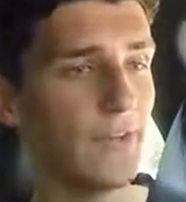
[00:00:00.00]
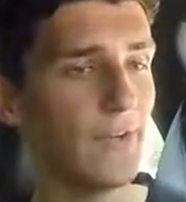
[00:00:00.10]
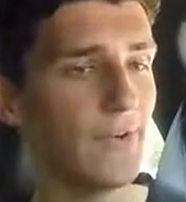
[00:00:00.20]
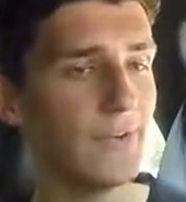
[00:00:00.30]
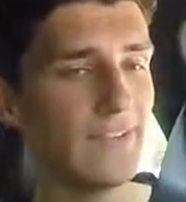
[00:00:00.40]

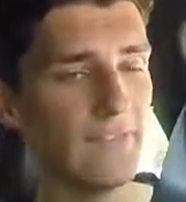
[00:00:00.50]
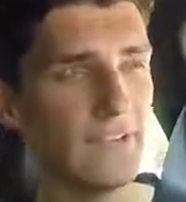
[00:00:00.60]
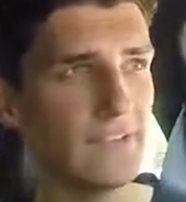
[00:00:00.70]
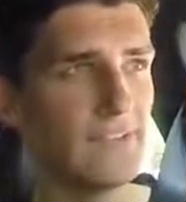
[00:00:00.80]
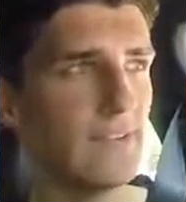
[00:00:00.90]
So
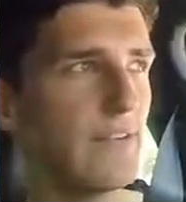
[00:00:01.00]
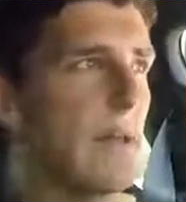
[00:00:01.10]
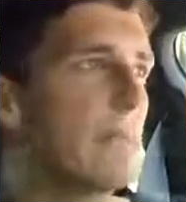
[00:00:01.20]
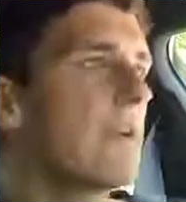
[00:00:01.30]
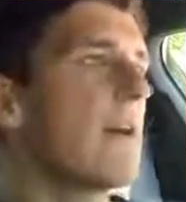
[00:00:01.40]
definitely consider
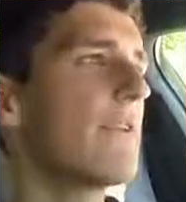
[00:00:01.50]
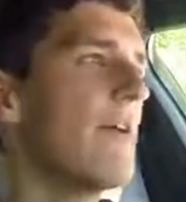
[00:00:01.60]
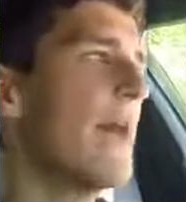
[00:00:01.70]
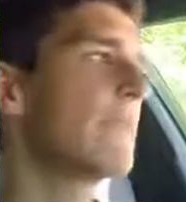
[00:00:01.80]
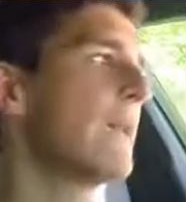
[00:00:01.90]
that, play around with
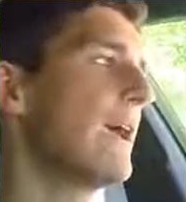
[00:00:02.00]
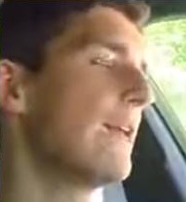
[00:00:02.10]
that.